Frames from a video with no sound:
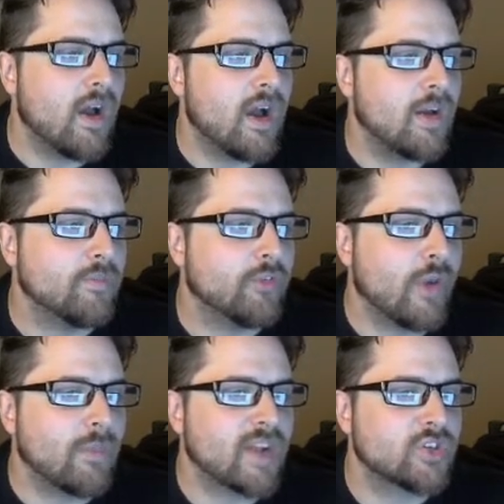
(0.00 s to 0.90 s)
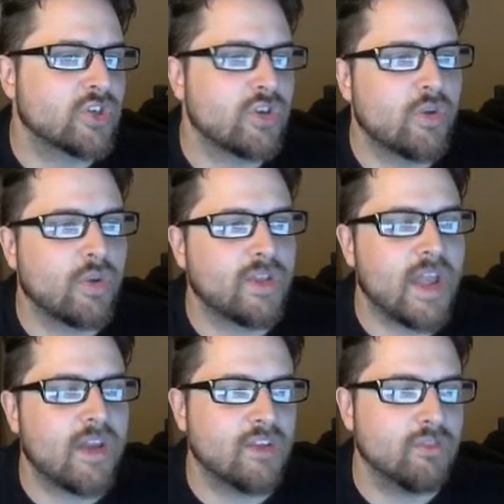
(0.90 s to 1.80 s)
So I'm going to actually show you
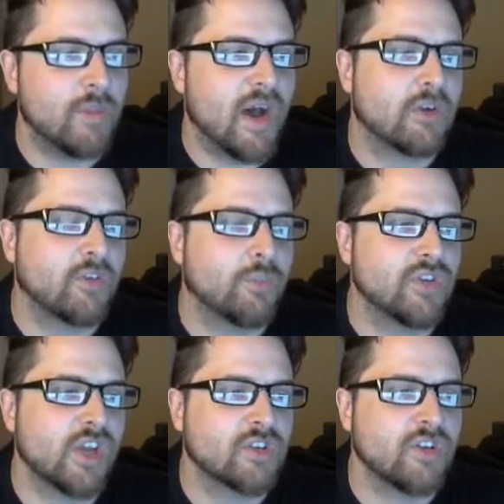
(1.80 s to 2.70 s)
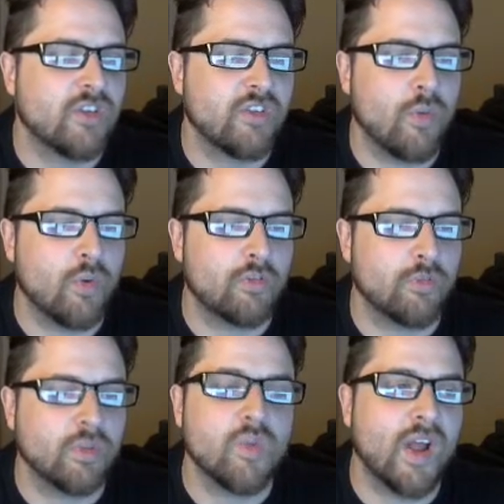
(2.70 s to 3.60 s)
quickly how to use box projection, because that
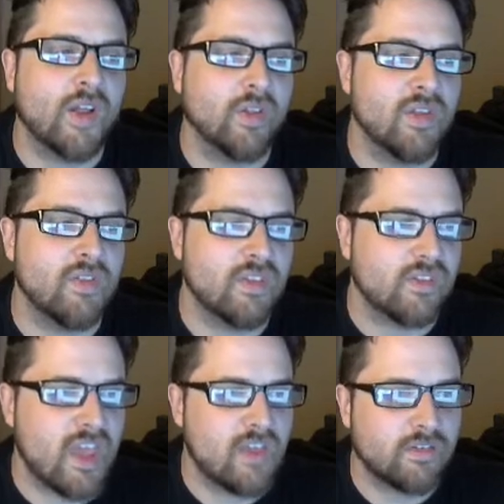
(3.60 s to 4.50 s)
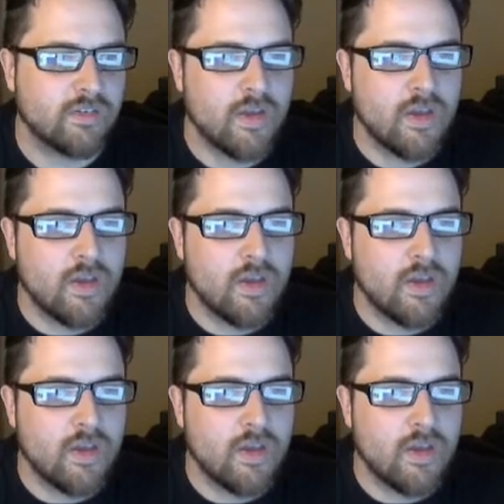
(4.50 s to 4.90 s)
works really well in this case.